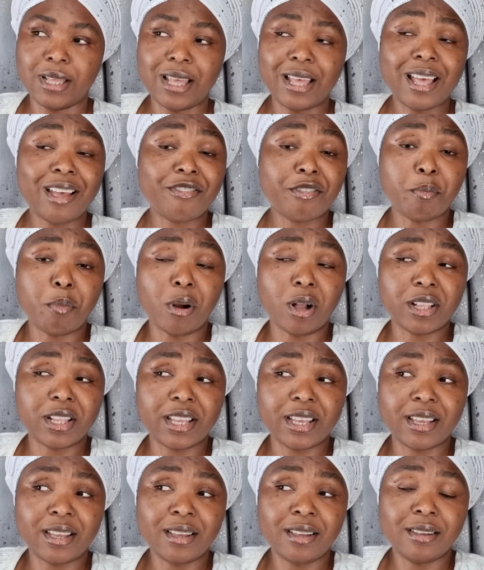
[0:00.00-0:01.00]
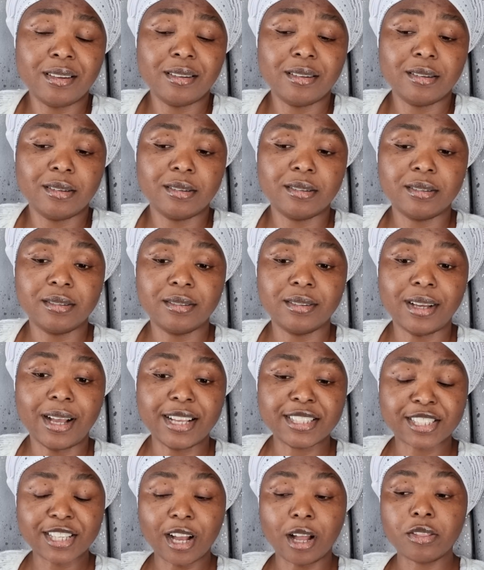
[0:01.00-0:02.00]
everybody
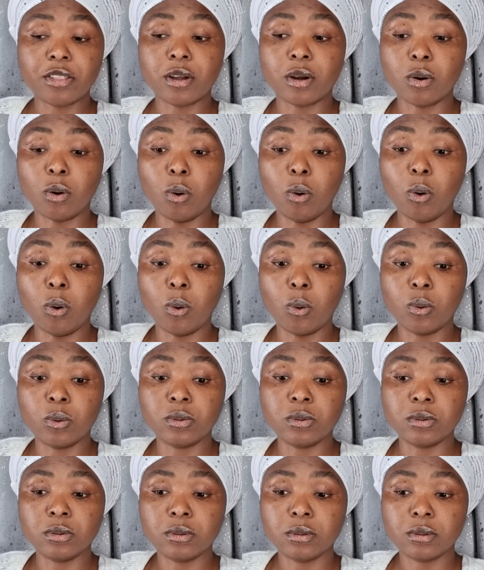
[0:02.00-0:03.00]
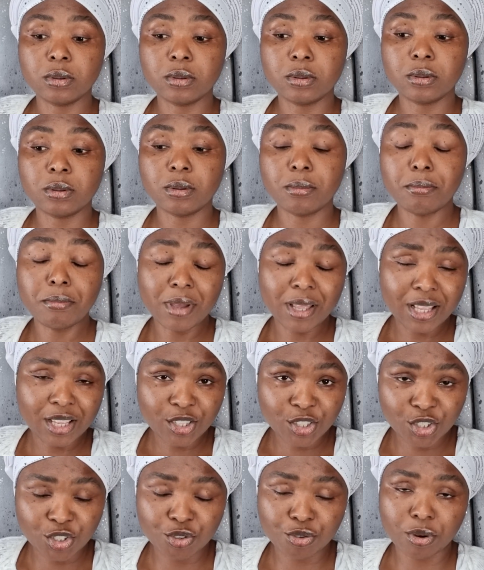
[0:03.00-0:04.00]
has got their own
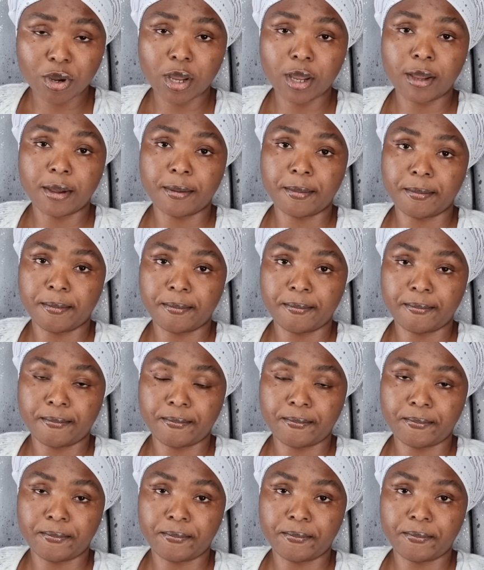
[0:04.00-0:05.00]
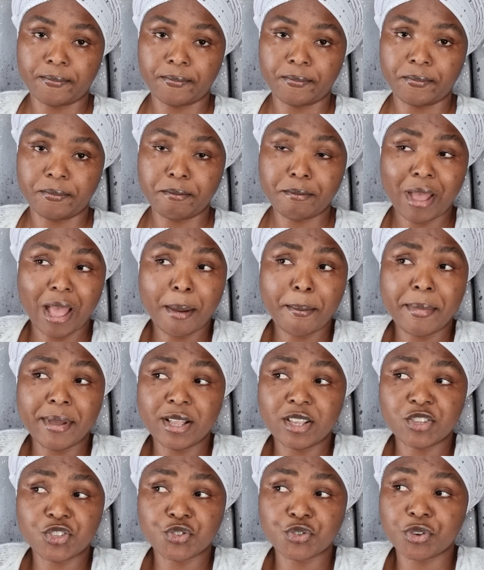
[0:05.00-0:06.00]
ministry. My
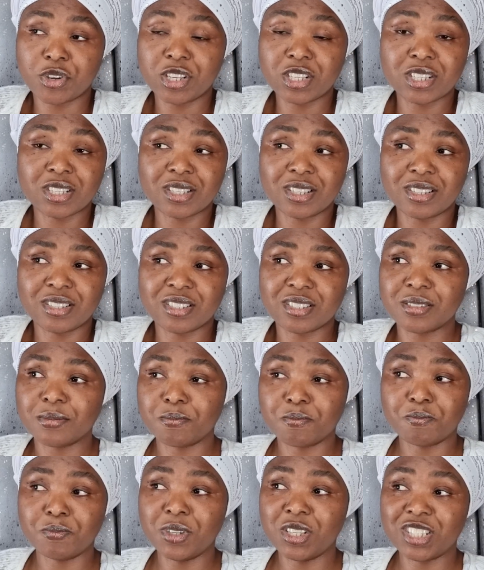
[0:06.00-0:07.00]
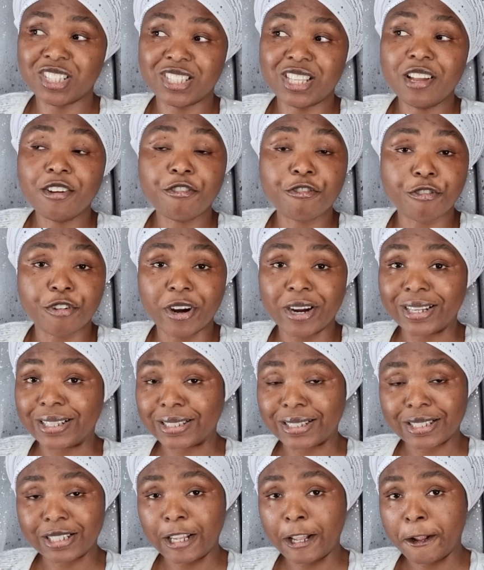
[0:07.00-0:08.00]
ministry is
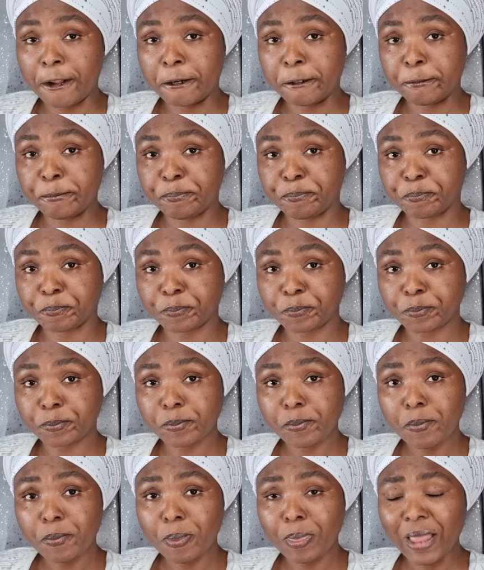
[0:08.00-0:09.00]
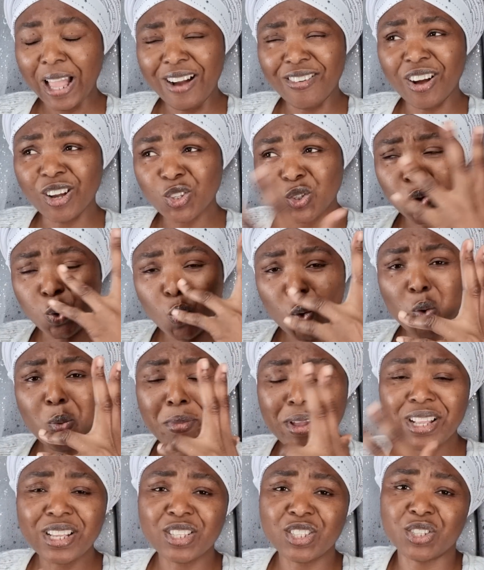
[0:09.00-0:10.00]
different. I've got two
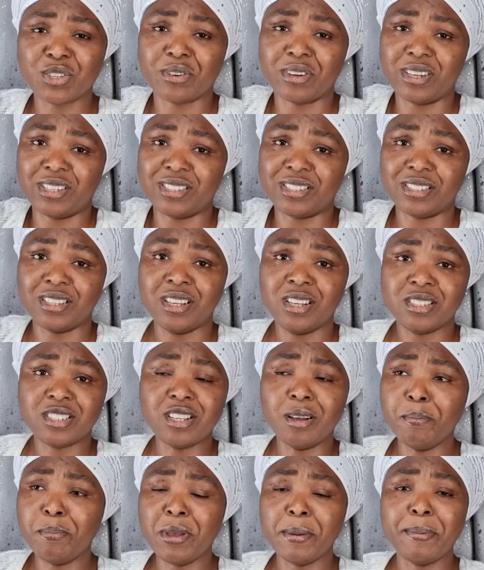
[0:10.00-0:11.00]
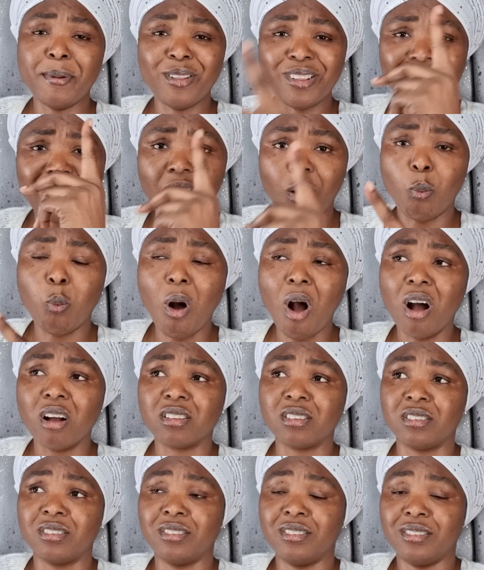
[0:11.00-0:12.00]
ministries. Some people only got
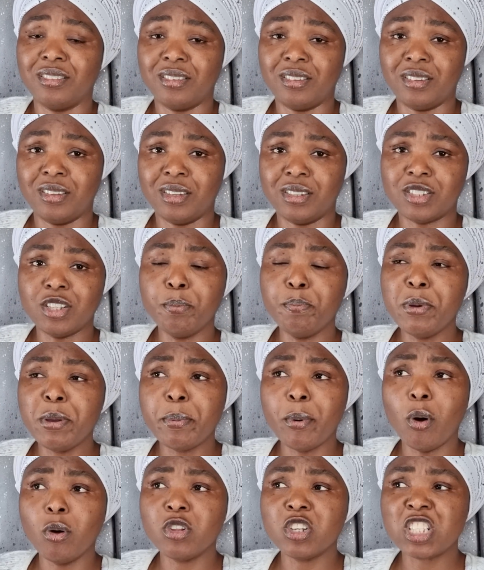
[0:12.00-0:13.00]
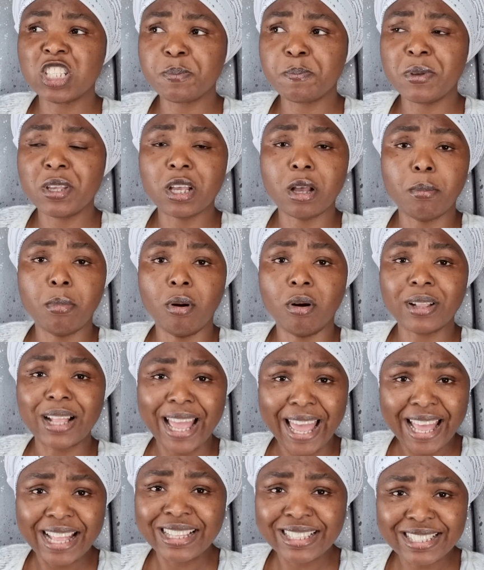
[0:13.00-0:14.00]
one. Some people only speak about
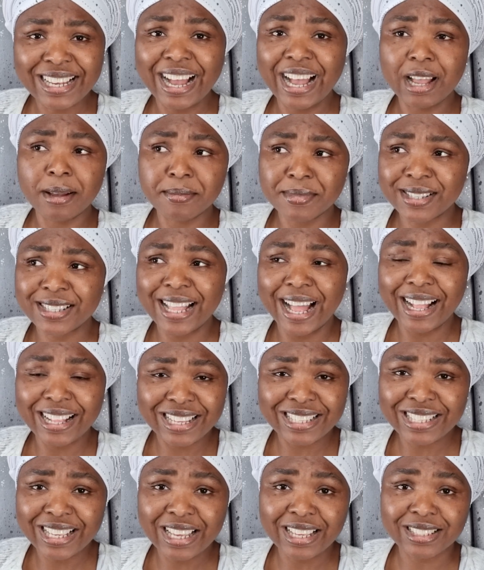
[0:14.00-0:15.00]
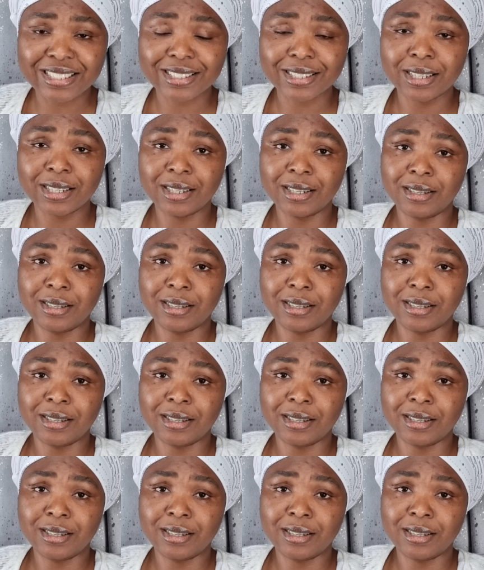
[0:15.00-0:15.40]
the end times. That is it.